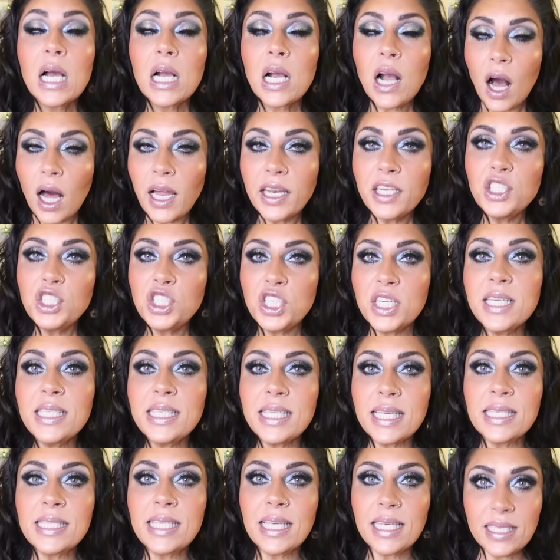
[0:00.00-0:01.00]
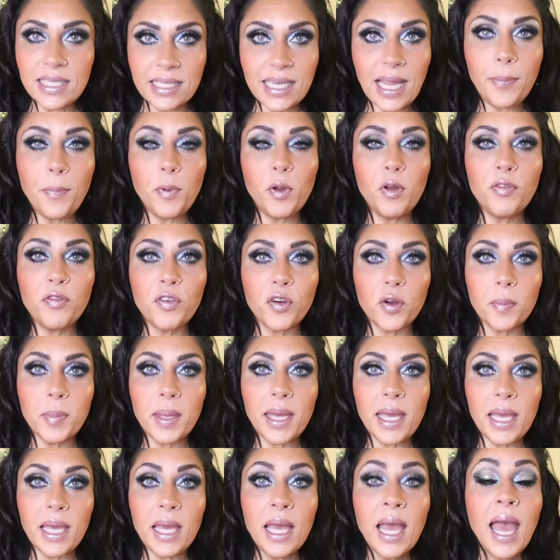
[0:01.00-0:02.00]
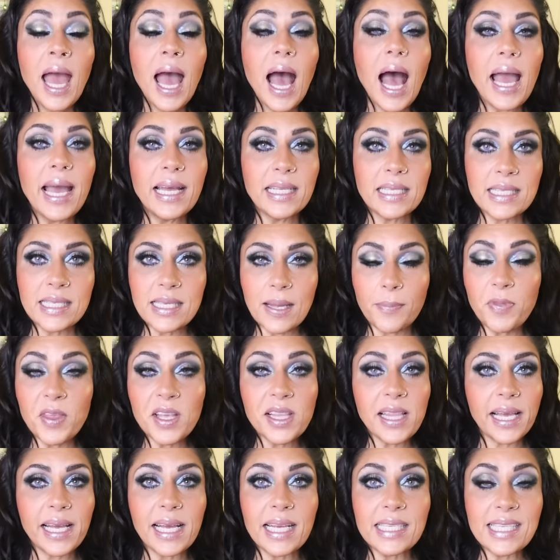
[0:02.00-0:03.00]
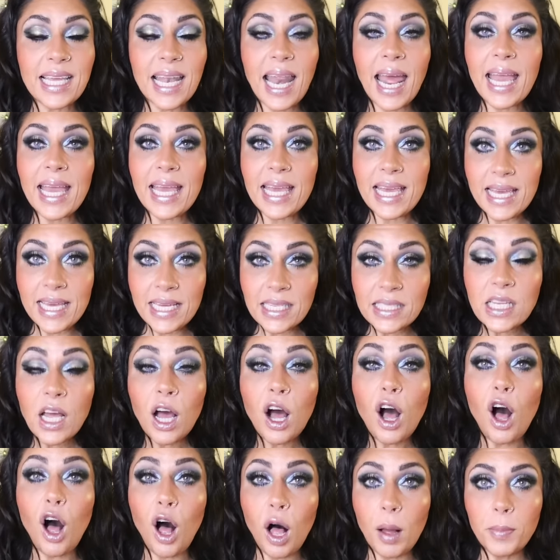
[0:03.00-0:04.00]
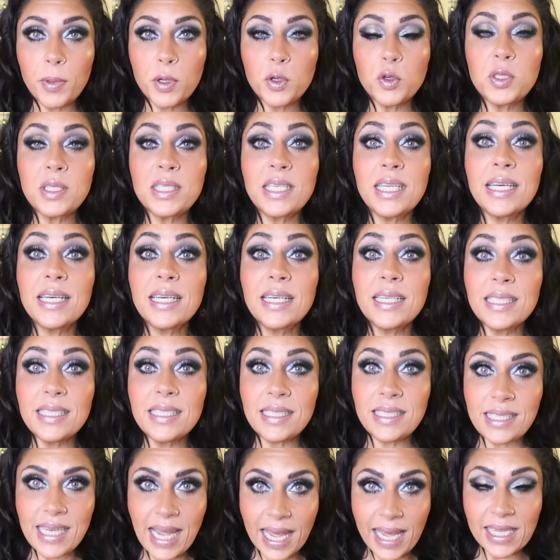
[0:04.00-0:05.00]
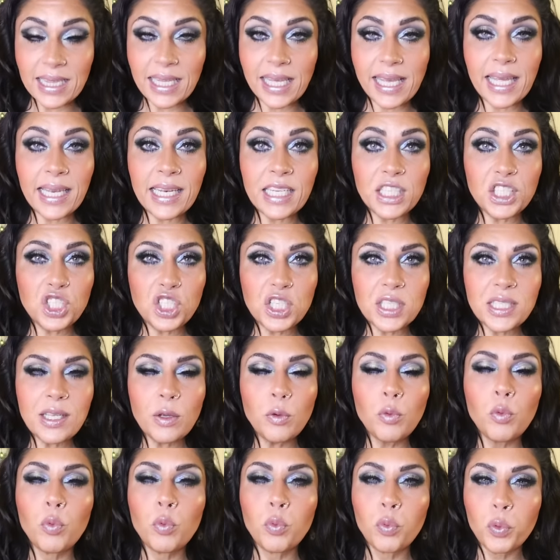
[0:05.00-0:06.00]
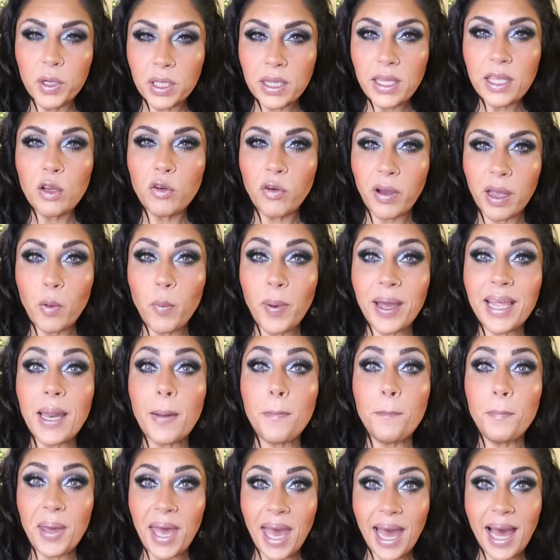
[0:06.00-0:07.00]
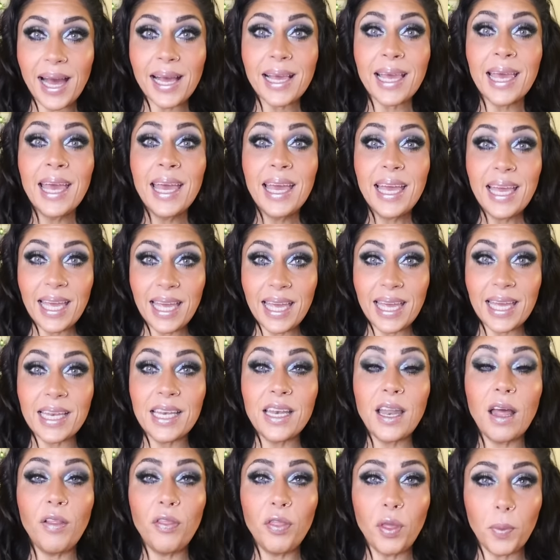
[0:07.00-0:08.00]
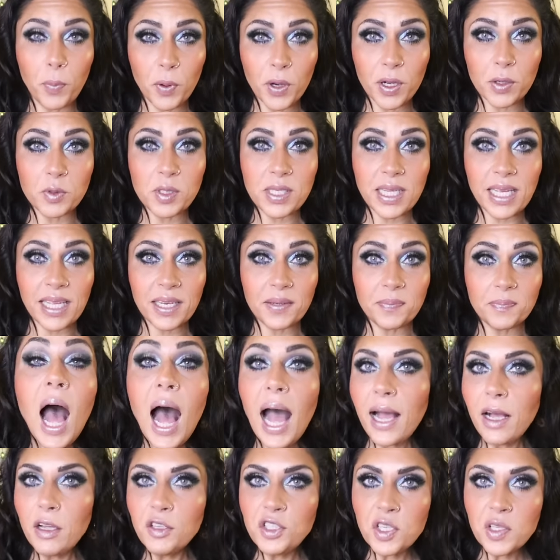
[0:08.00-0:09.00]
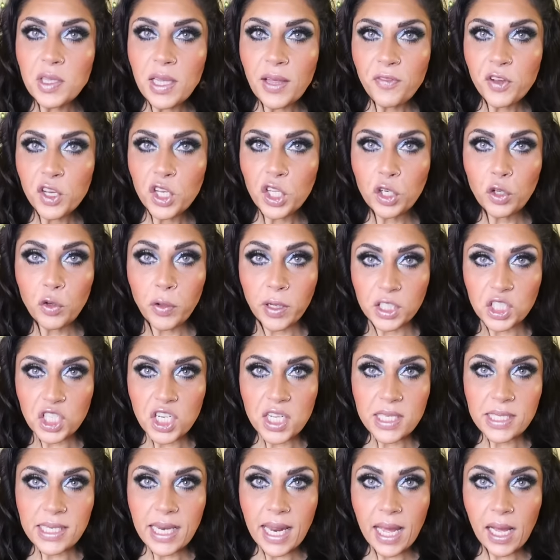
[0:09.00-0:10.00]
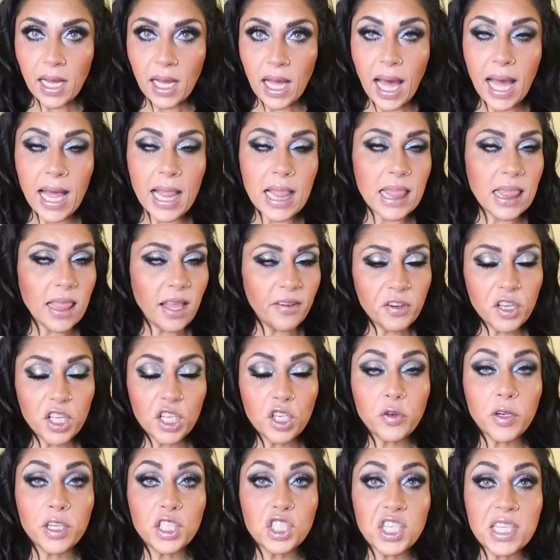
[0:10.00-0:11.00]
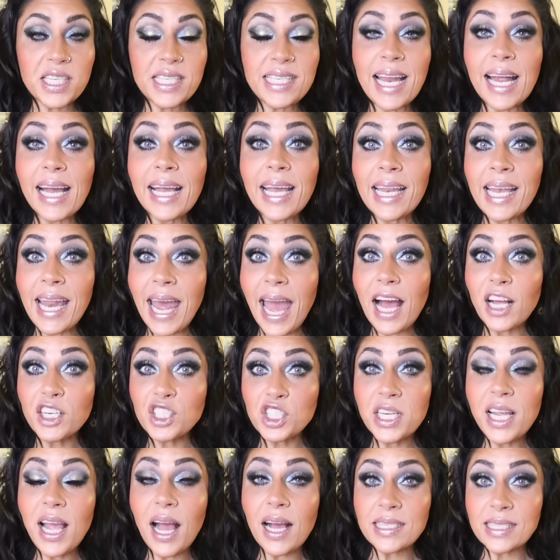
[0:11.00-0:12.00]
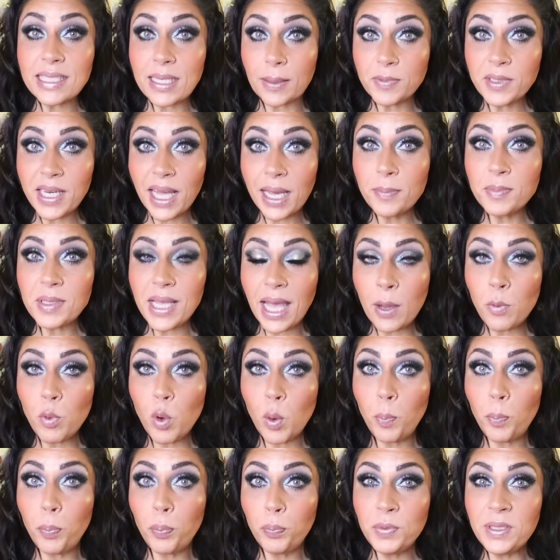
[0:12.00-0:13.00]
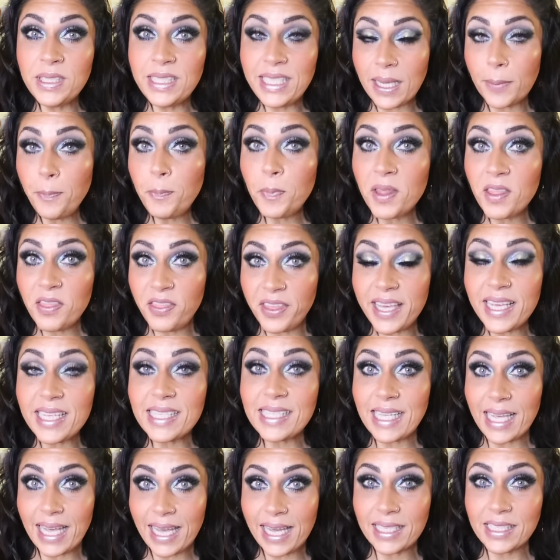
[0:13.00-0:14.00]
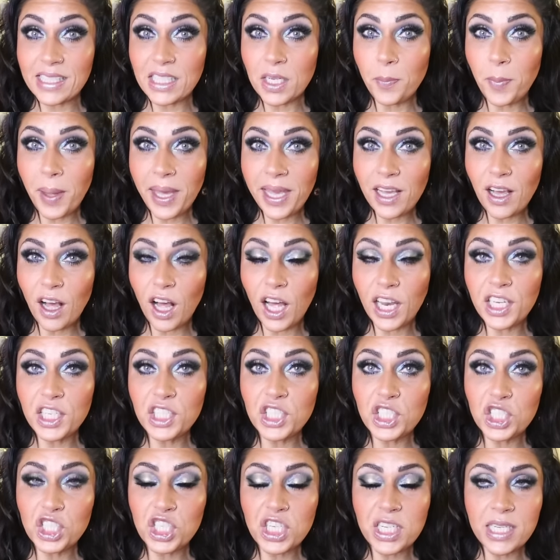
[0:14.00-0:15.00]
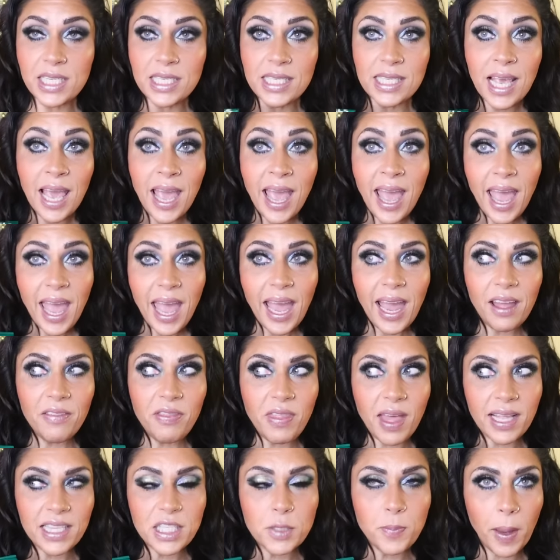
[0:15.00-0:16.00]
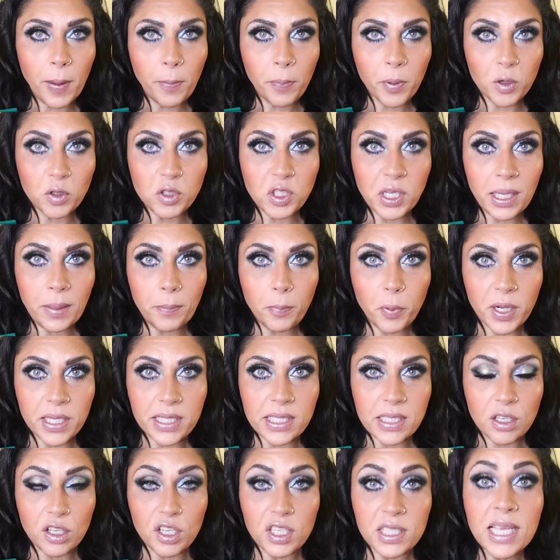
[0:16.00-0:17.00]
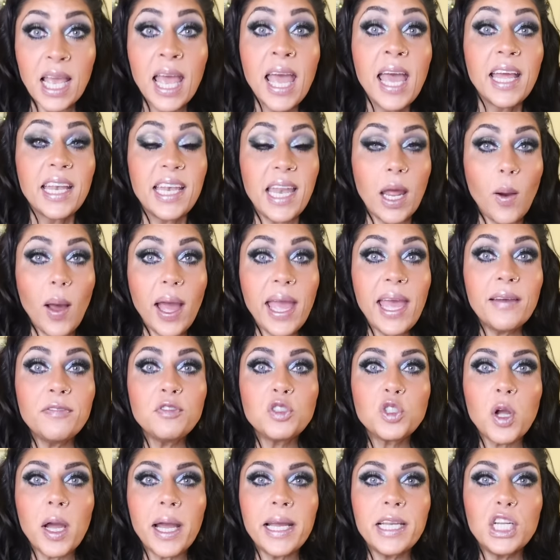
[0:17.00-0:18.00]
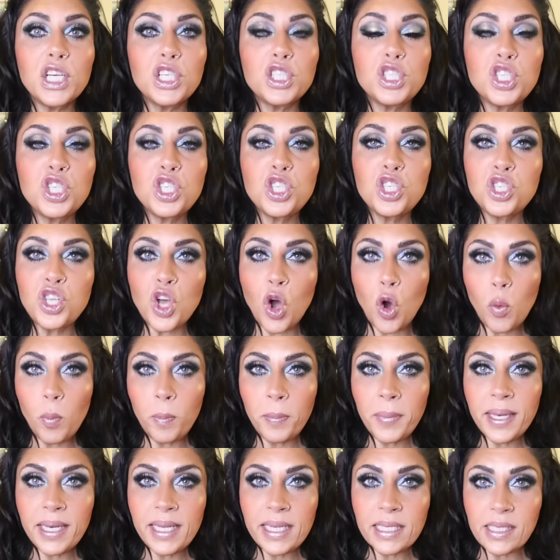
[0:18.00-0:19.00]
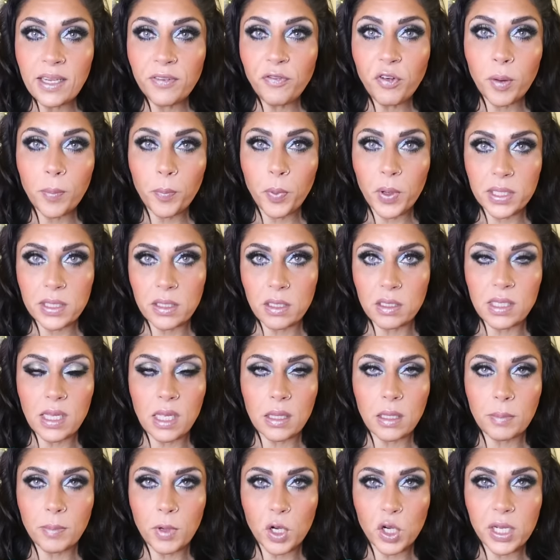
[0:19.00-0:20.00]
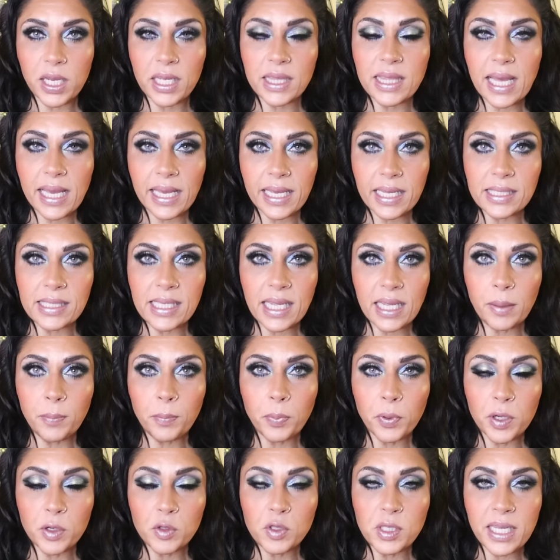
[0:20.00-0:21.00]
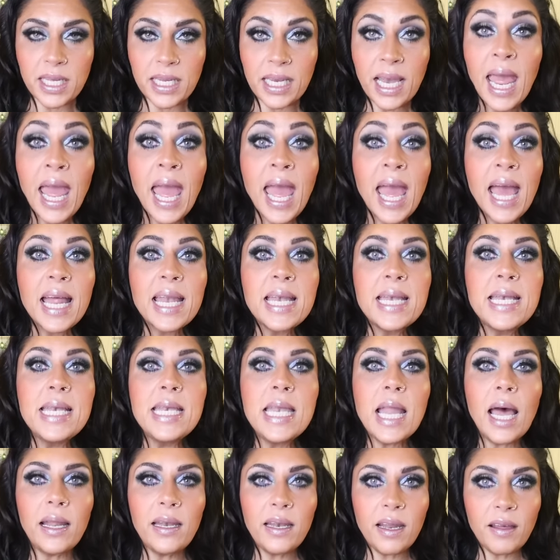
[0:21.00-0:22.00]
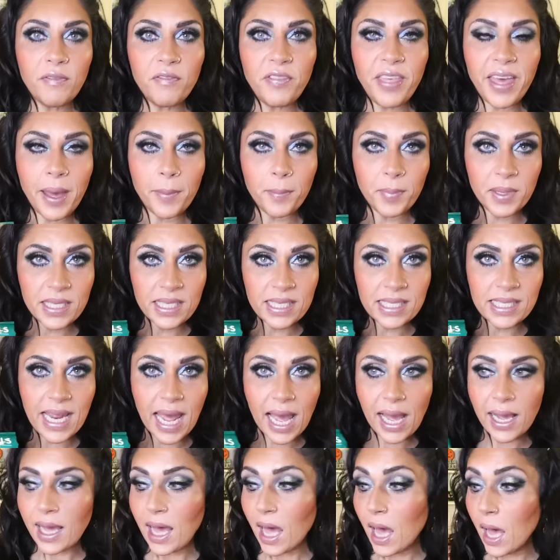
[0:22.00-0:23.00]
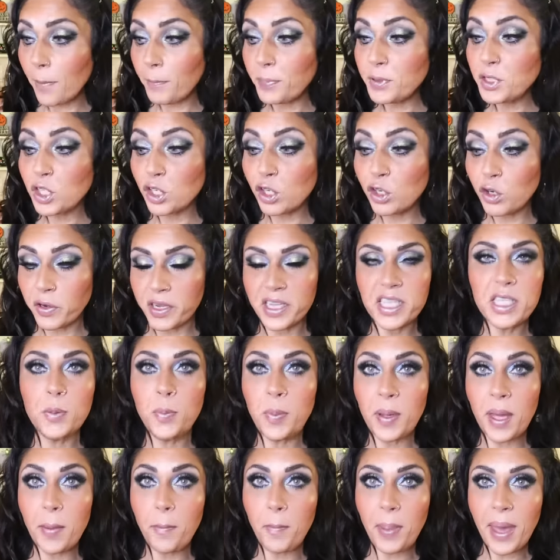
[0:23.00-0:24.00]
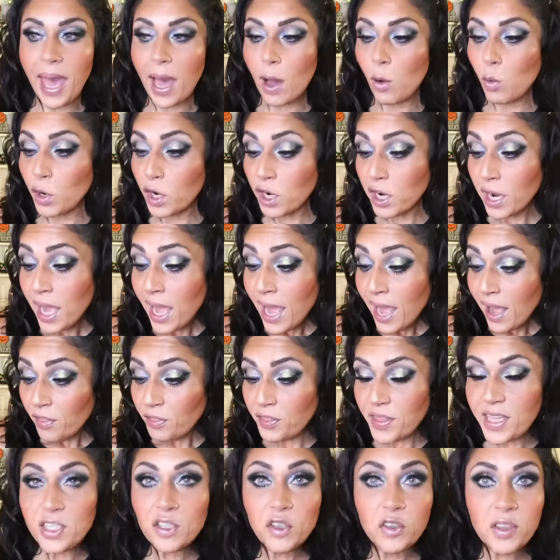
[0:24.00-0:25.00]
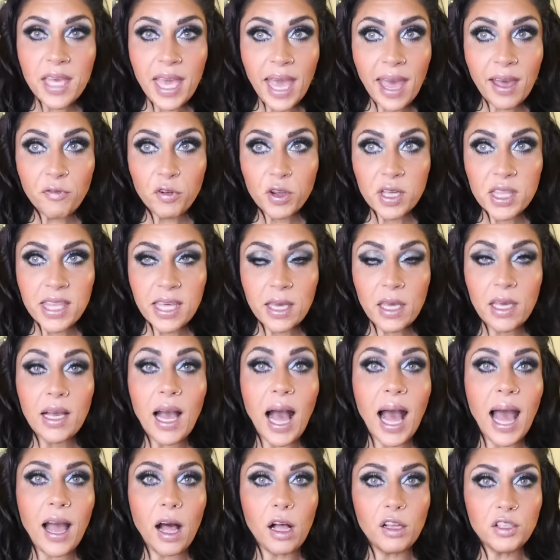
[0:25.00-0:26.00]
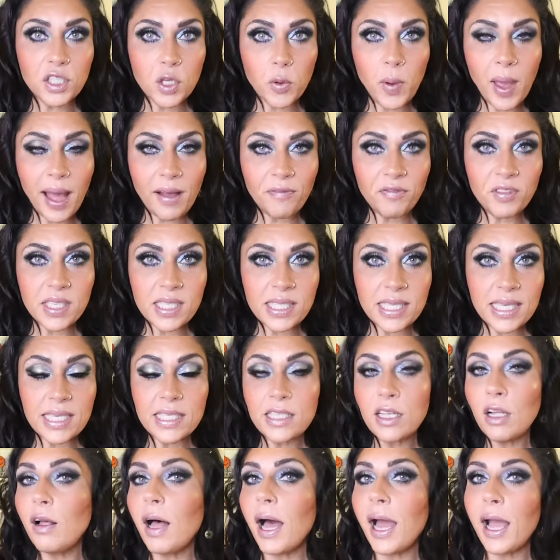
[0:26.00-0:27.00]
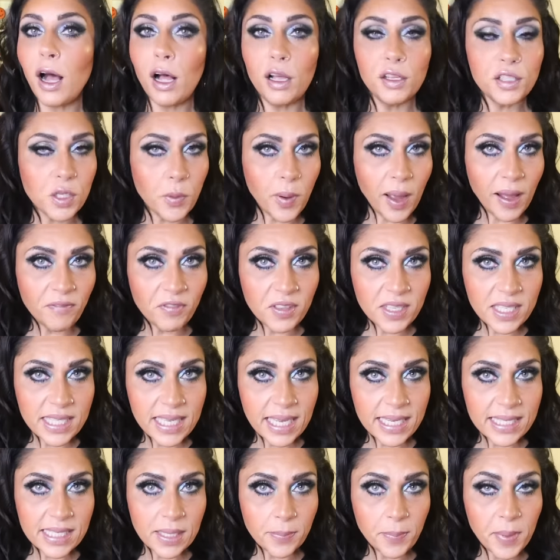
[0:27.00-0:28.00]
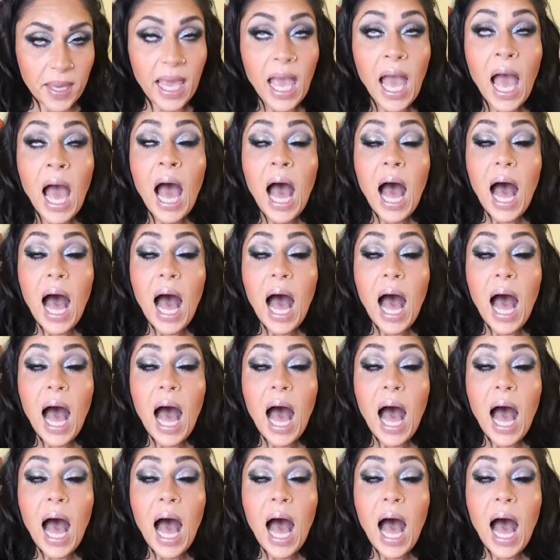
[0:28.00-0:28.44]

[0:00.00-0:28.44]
Cottage cheese is a staple for me. It's something, like I said, I eat almost daily. And it's just a really great way to pack in the protein. I also love a good crunchy snack. I love a good crunchy snack. And actually, sometimes I will dip these into my cottage cheese and that's my protein pretzels. Now I have tried so many different pretzels on the market that contain protein. None of them stack up to crisp power. These are the everything. I also have the sea salt. I also have the sesame.